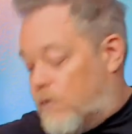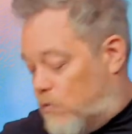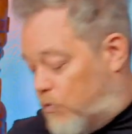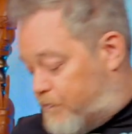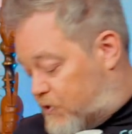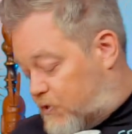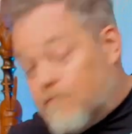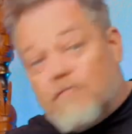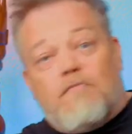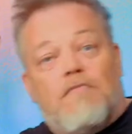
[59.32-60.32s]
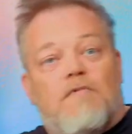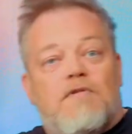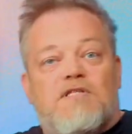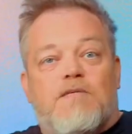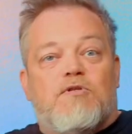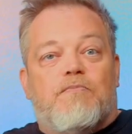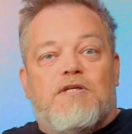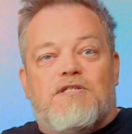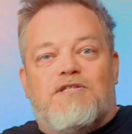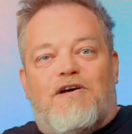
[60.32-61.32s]
Whoops. Seem to
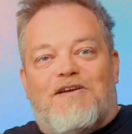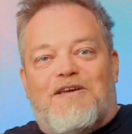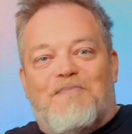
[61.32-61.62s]
be stuck